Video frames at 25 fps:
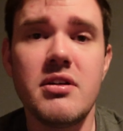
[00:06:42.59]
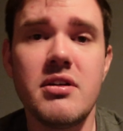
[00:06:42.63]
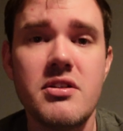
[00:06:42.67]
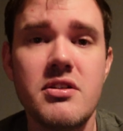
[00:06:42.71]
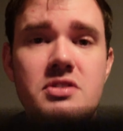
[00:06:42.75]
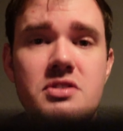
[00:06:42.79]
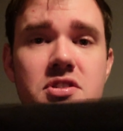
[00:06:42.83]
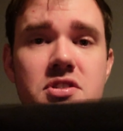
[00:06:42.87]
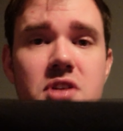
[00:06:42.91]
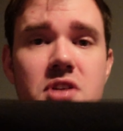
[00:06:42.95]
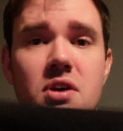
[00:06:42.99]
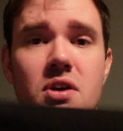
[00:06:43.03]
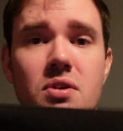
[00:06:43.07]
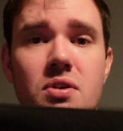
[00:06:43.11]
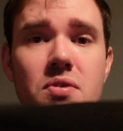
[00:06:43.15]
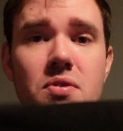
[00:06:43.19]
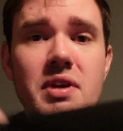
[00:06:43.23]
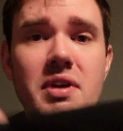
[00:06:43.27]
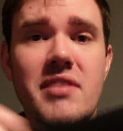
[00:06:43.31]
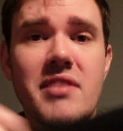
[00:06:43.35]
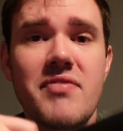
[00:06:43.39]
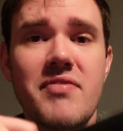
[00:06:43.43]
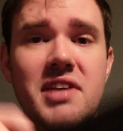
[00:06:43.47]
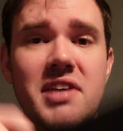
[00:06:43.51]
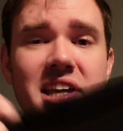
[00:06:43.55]
so
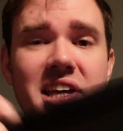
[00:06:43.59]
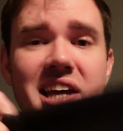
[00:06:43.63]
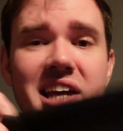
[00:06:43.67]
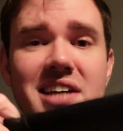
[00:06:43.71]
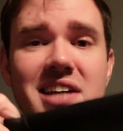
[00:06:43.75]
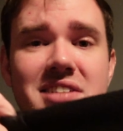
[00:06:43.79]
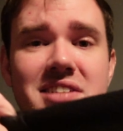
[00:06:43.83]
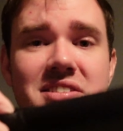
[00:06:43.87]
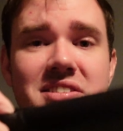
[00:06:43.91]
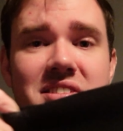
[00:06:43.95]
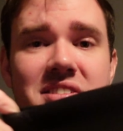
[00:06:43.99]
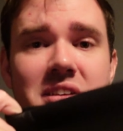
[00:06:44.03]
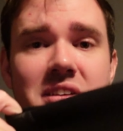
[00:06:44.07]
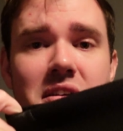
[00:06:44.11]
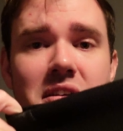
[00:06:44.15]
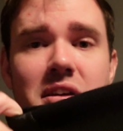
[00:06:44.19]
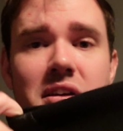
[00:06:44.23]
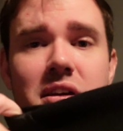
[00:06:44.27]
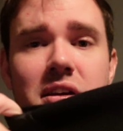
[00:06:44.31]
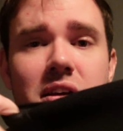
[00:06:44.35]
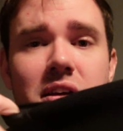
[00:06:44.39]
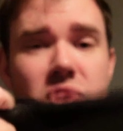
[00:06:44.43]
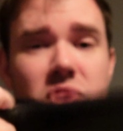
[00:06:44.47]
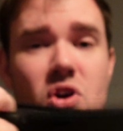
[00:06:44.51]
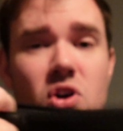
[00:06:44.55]
if it gets
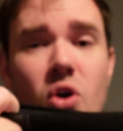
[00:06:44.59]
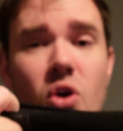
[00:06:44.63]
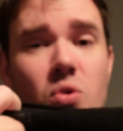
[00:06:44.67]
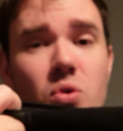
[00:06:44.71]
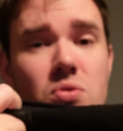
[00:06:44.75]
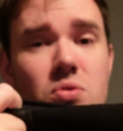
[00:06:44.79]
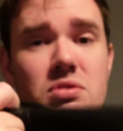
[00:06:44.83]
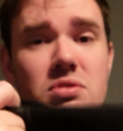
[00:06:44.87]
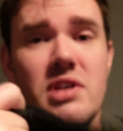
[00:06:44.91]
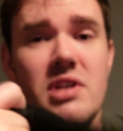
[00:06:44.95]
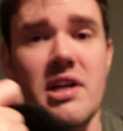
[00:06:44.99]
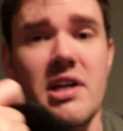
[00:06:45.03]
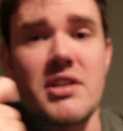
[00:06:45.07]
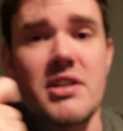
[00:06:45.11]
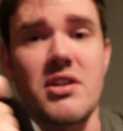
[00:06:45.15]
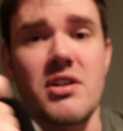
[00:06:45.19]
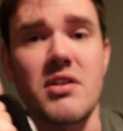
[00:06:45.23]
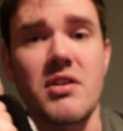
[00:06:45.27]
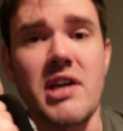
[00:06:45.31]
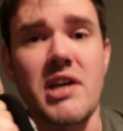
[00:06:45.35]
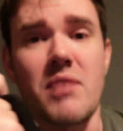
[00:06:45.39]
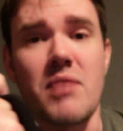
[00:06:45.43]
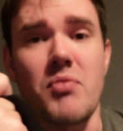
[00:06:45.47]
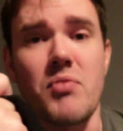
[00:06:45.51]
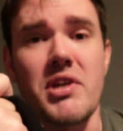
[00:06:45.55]
cold and I
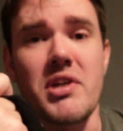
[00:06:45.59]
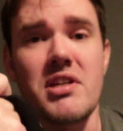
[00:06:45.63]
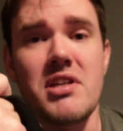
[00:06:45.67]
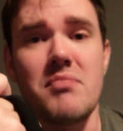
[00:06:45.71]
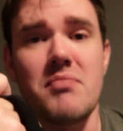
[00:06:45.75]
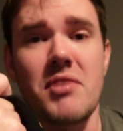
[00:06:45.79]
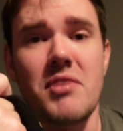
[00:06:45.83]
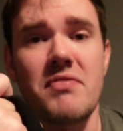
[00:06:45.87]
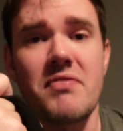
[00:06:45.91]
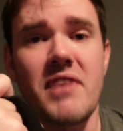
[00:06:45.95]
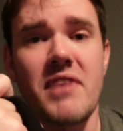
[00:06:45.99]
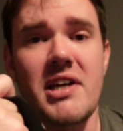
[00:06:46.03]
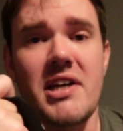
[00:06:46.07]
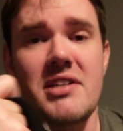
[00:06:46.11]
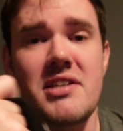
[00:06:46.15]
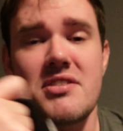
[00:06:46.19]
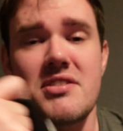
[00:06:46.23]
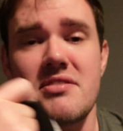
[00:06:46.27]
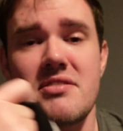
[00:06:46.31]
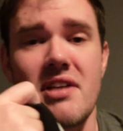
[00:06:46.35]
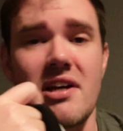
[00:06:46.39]
get wind in my face,